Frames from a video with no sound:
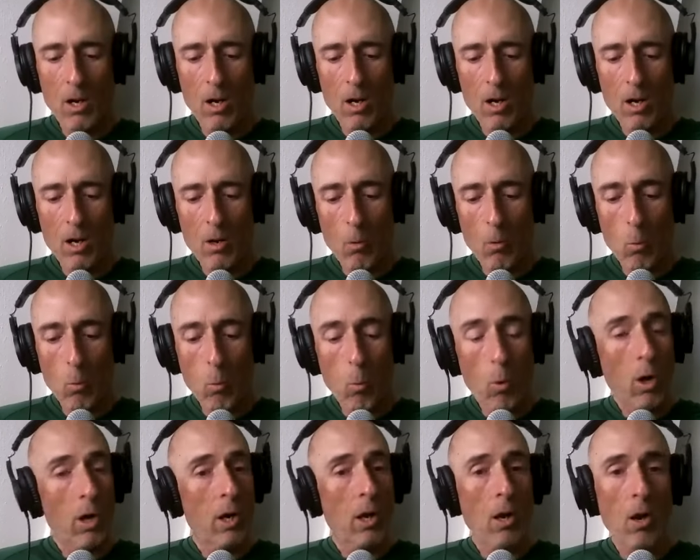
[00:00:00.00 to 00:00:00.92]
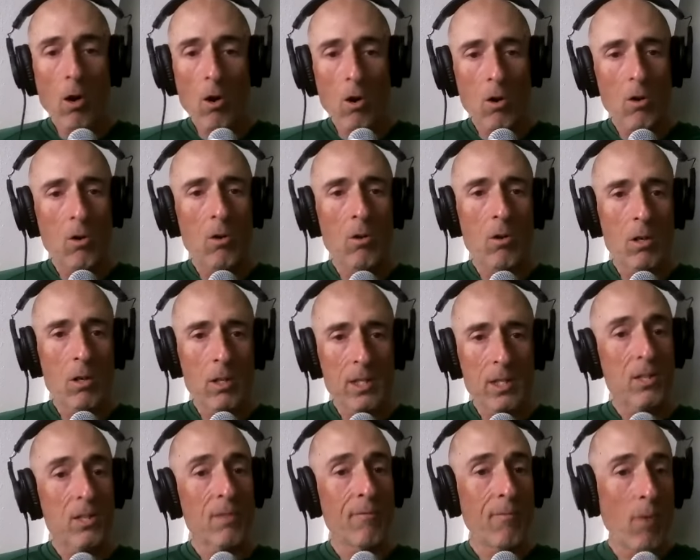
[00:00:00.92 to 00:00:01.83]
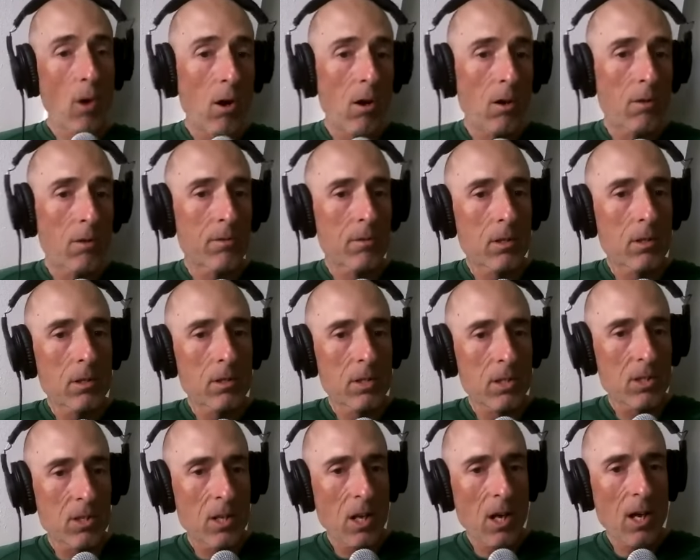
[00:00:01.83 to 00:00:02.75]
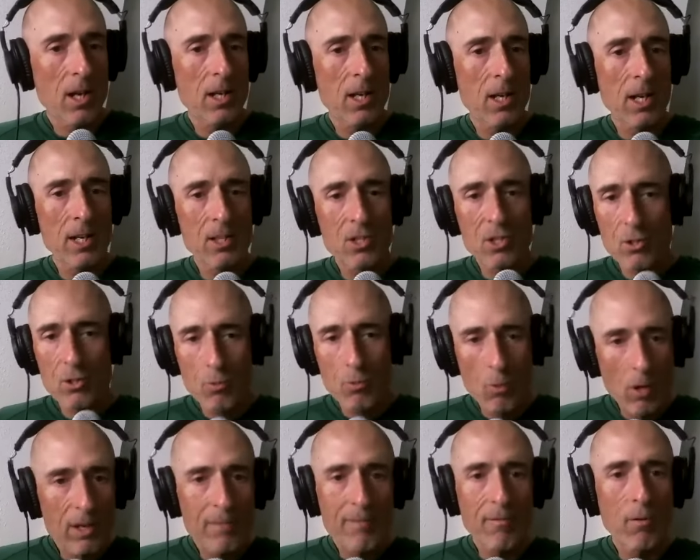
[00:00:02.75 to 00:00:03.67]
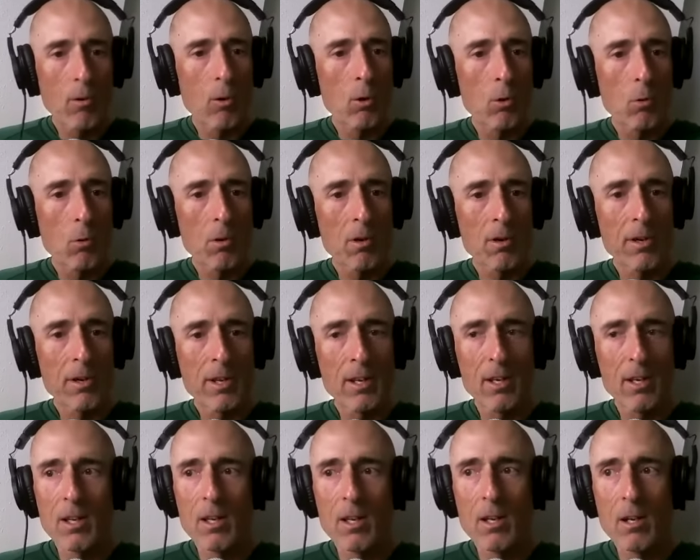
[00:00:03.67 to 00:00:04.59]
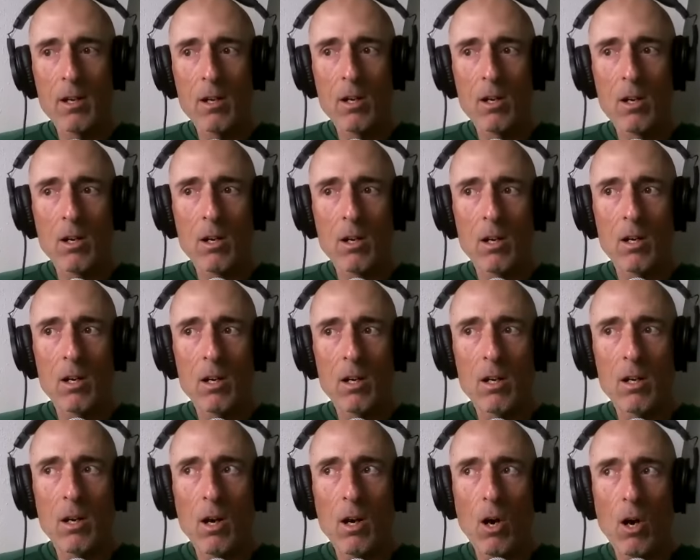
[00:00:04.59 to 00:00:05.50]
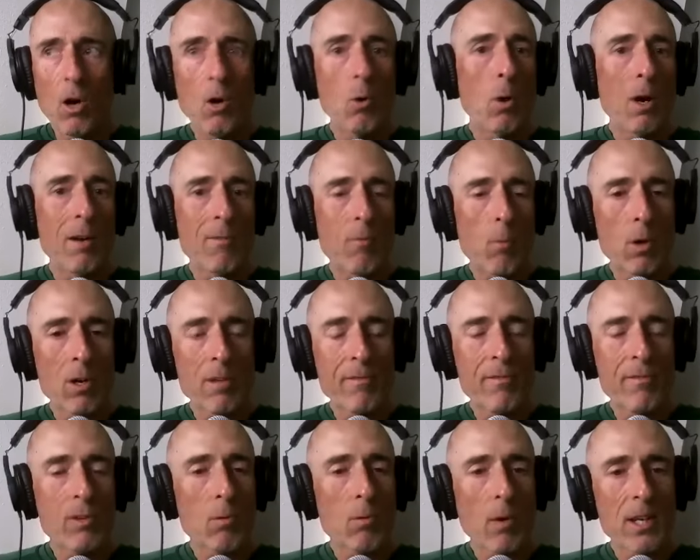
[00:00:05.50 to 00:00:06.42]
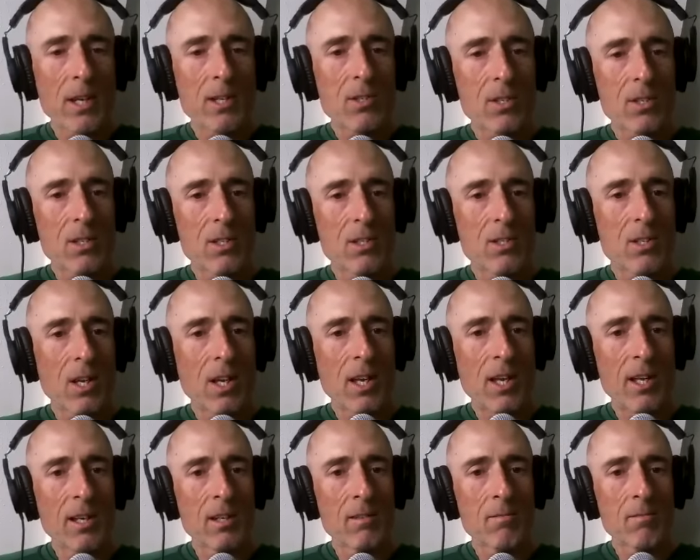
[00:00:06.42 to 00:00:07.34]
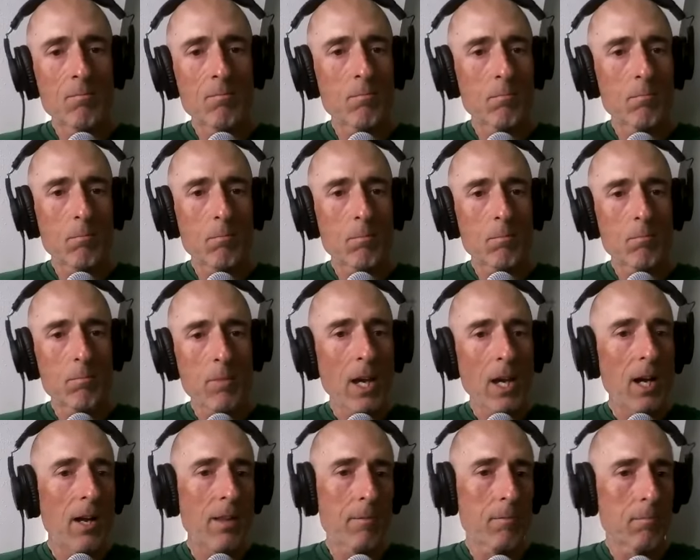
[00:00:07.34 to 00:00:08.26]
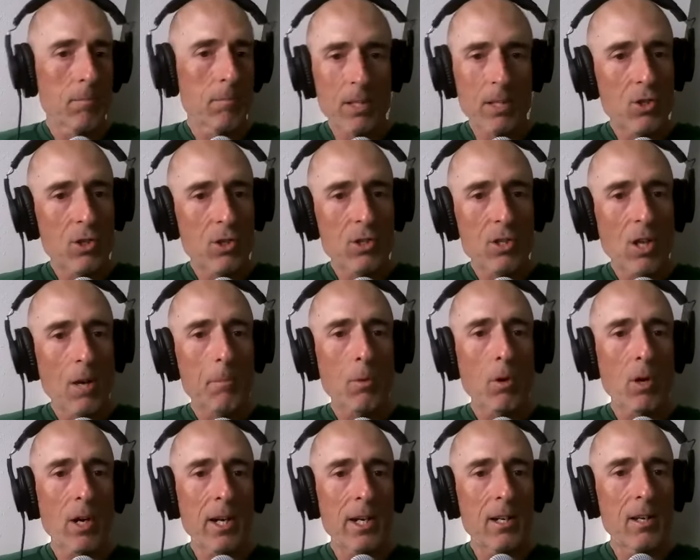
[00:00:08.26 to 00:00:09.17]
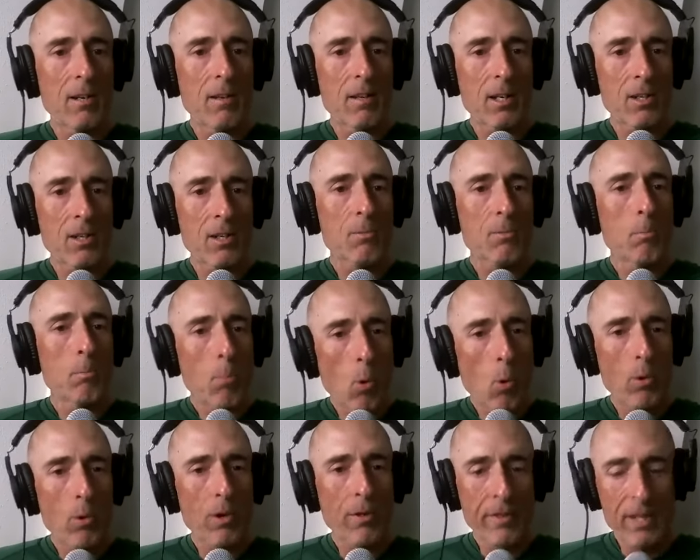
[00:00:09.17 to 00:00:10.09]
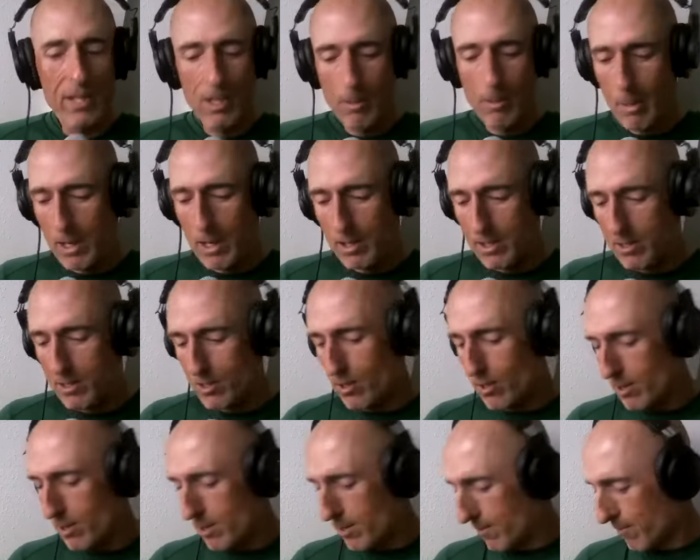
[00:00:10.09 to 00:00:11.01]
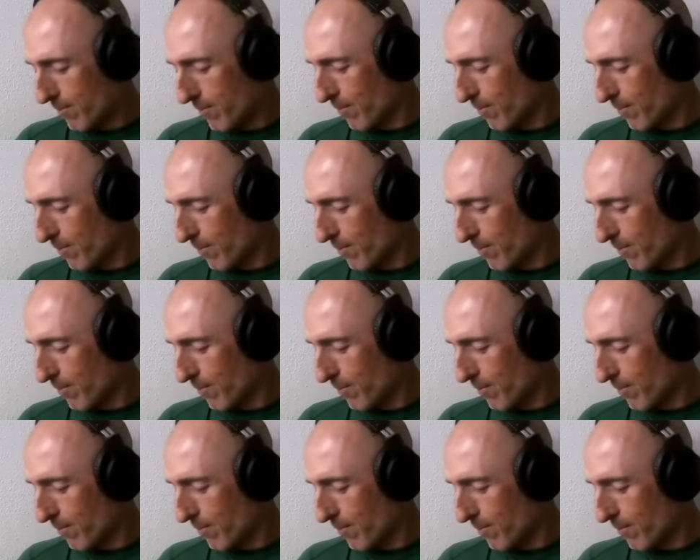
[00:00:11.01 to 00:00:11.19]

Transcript: uh, what all is involved. Because it's not a straightforward, uh, oh, I've won a few races and yeah, let's just upgrade. There's more to think about, isn't there?